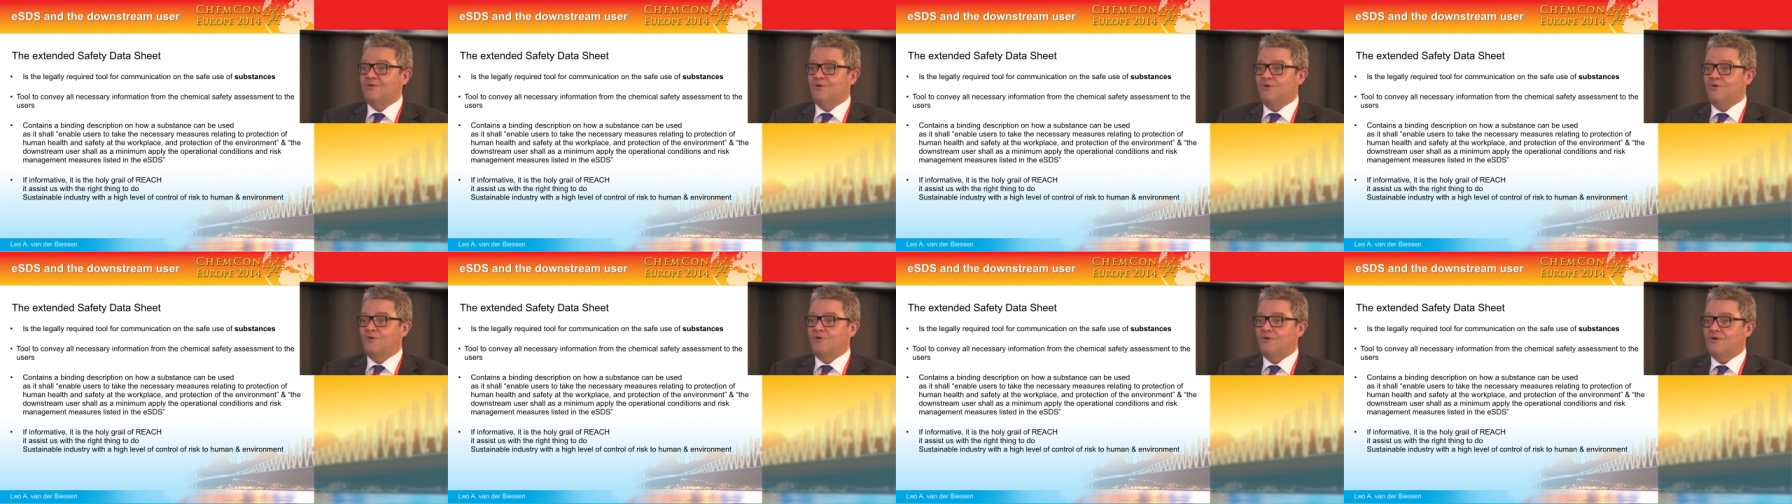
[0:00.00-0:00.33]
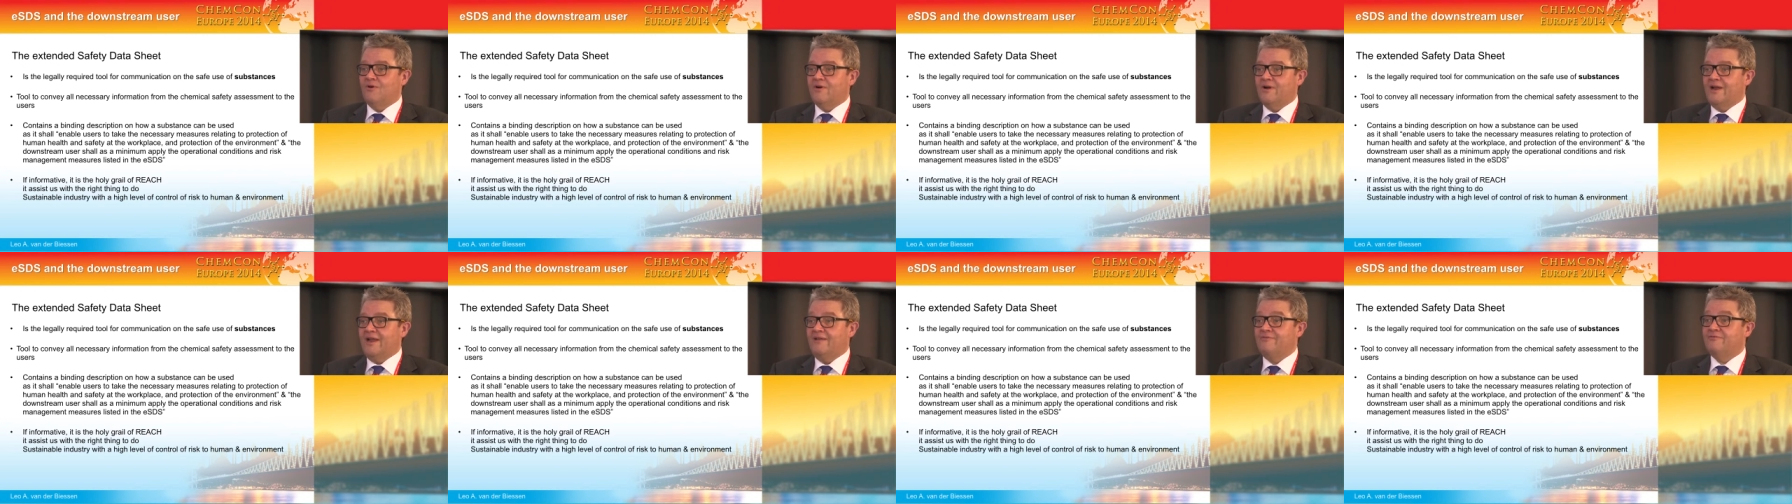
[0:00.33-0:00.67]

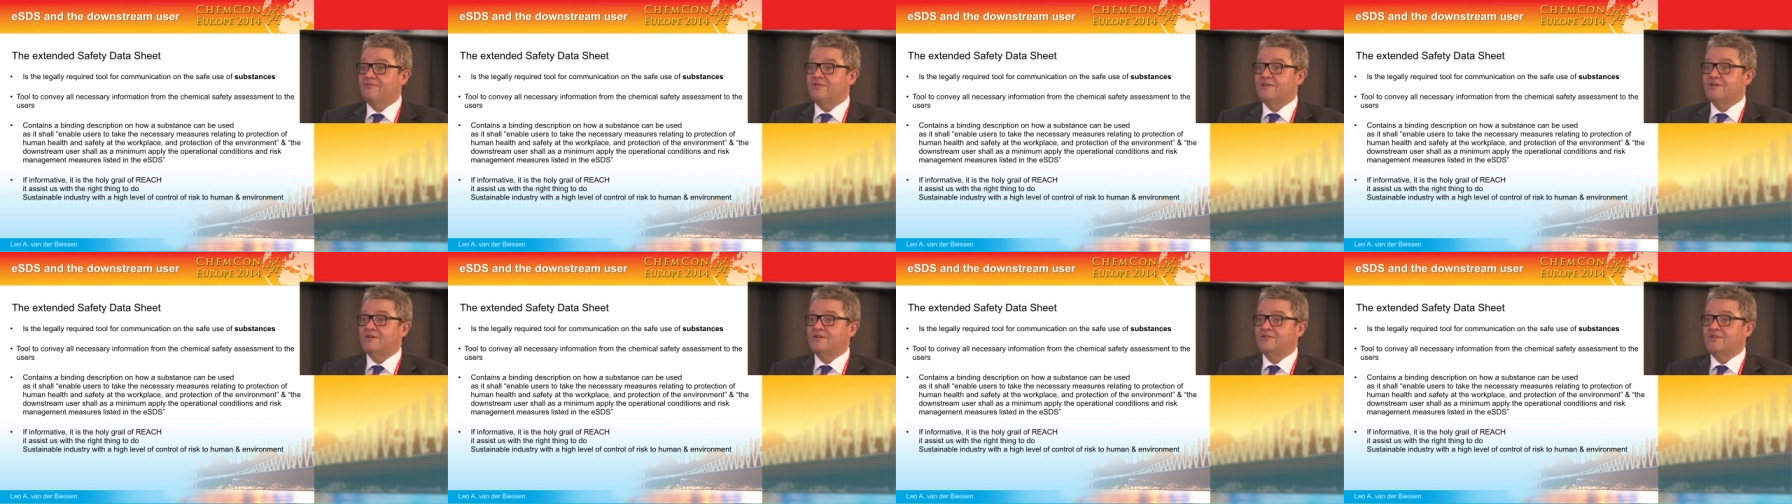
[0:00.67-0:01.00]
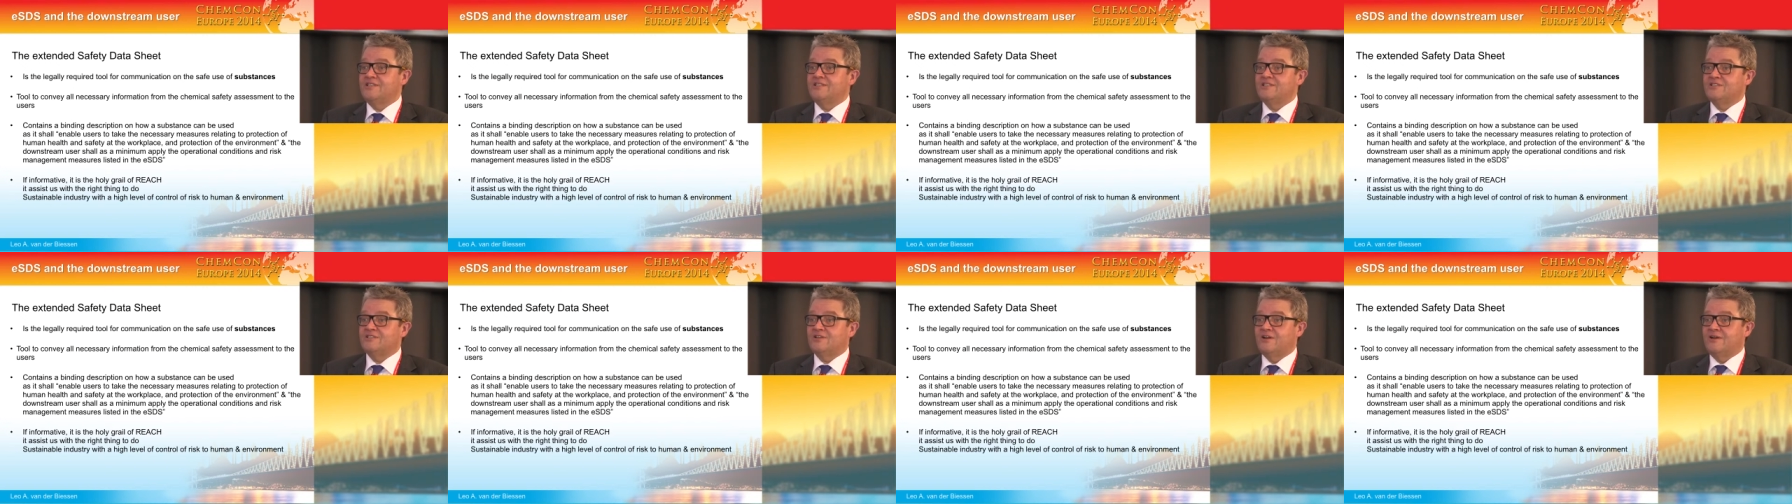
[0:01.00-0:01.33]
or if the
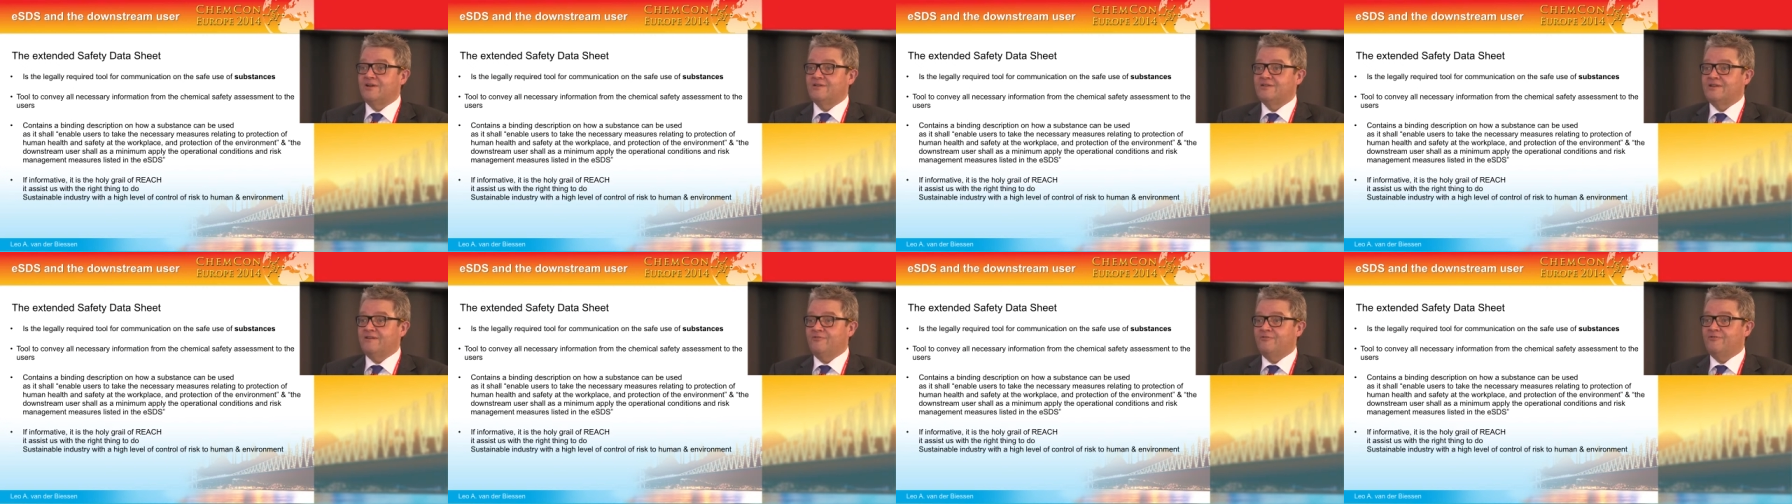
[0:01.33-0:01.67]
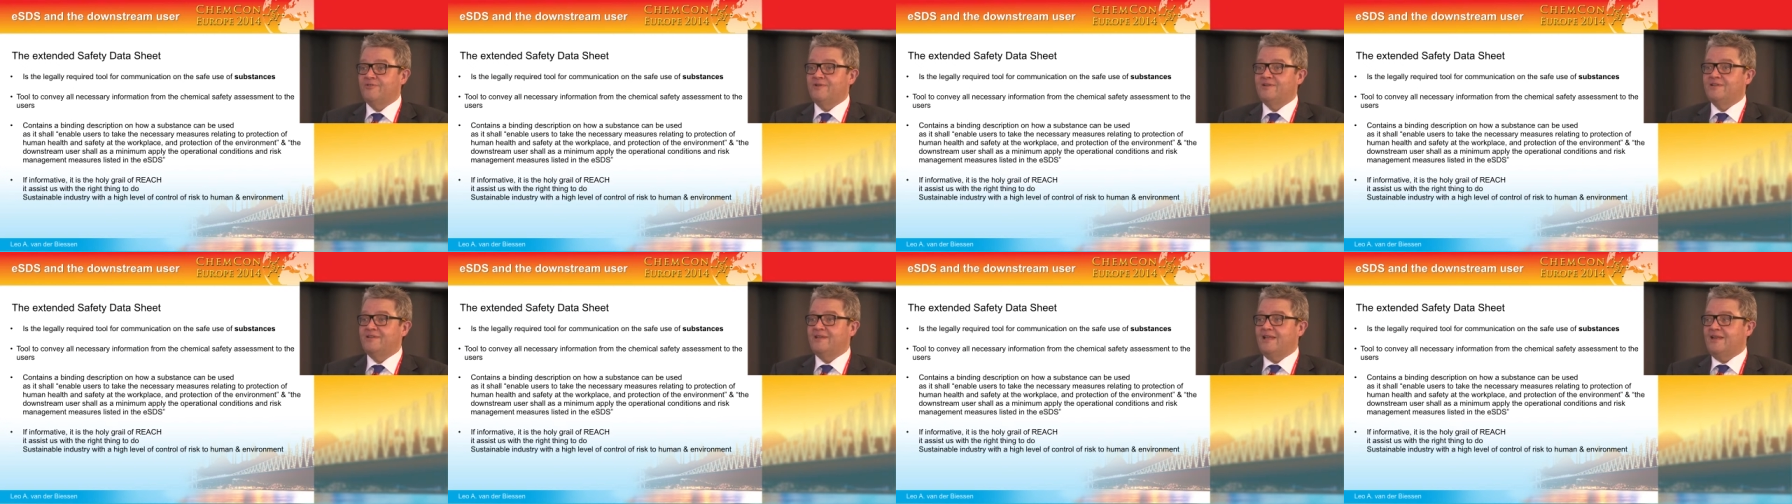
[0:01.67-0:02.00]
conditions are
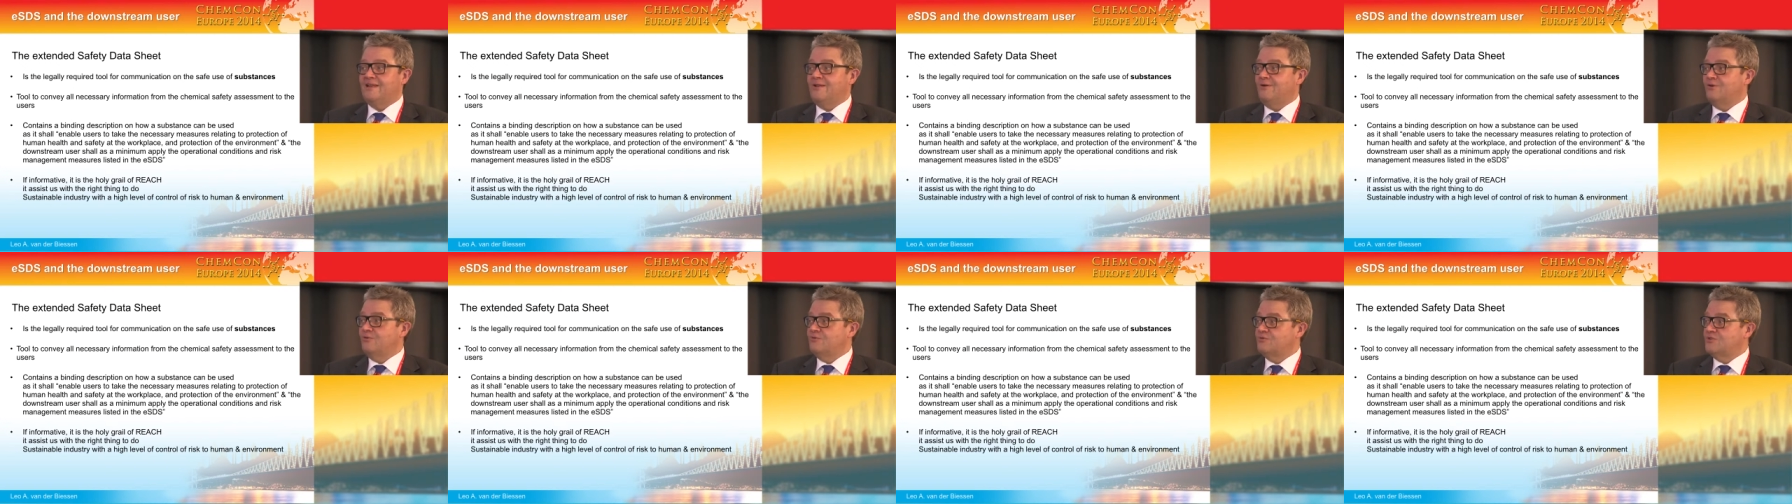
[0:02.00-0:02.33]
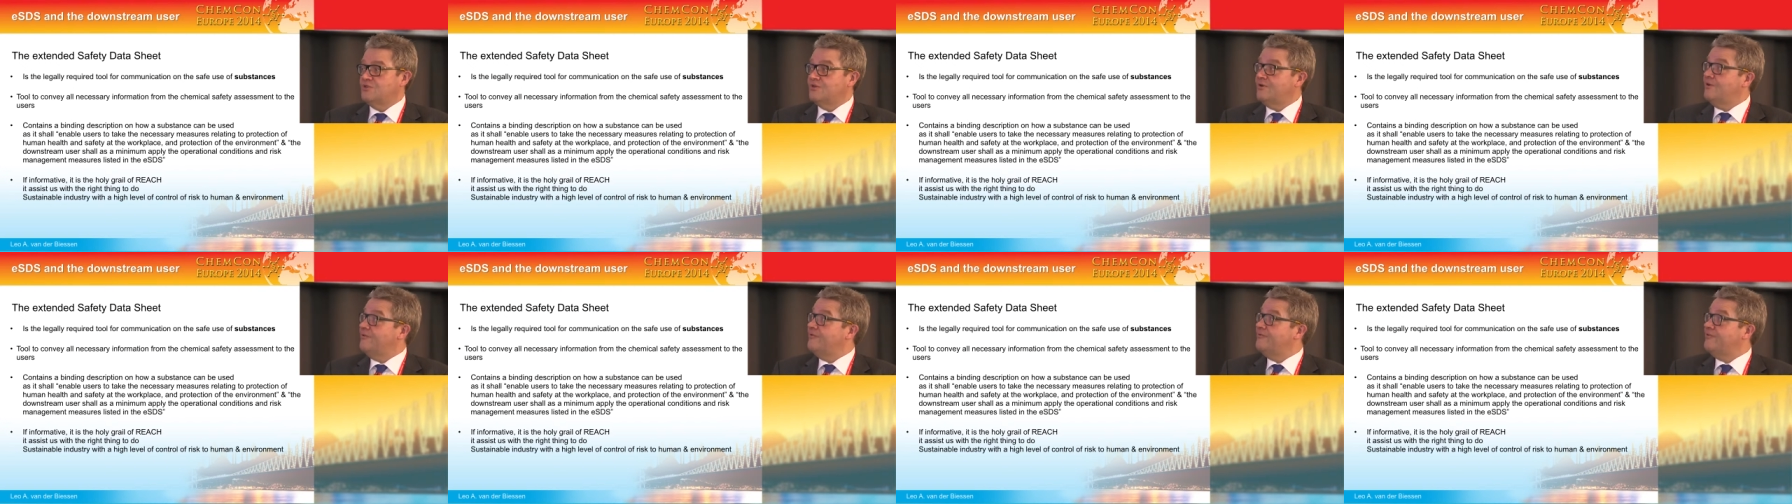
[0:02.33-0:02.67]
different than
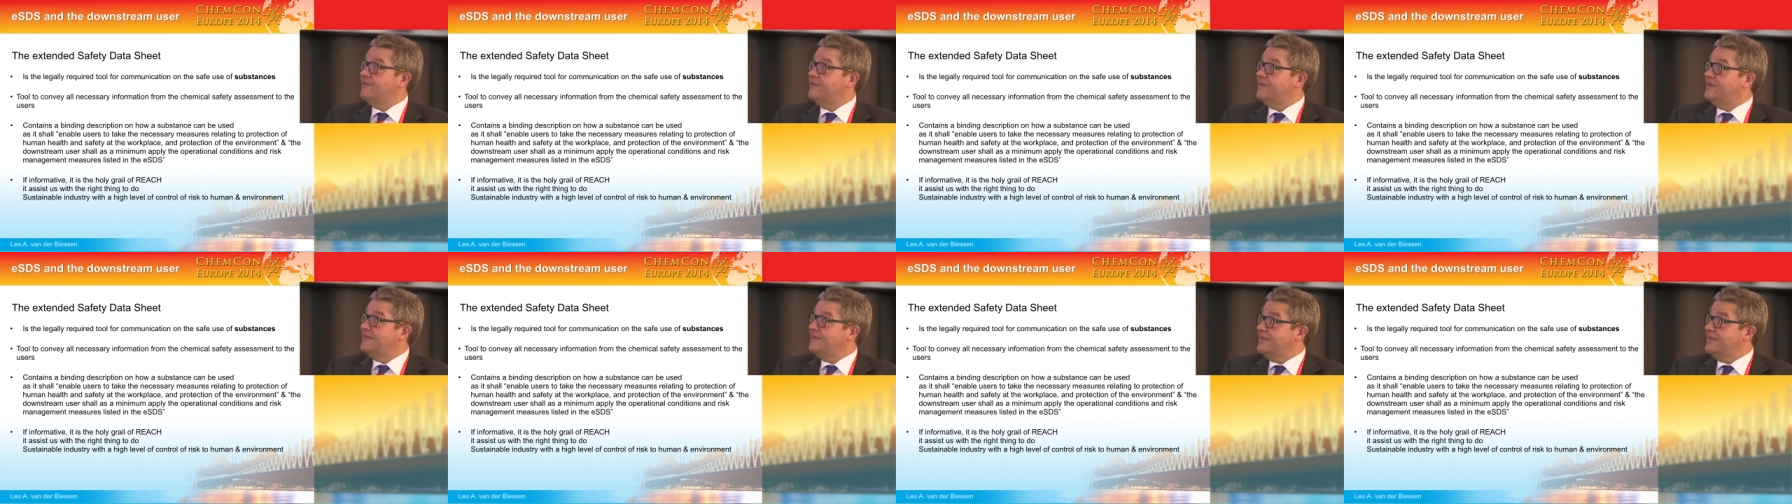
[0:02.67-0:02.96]
those of,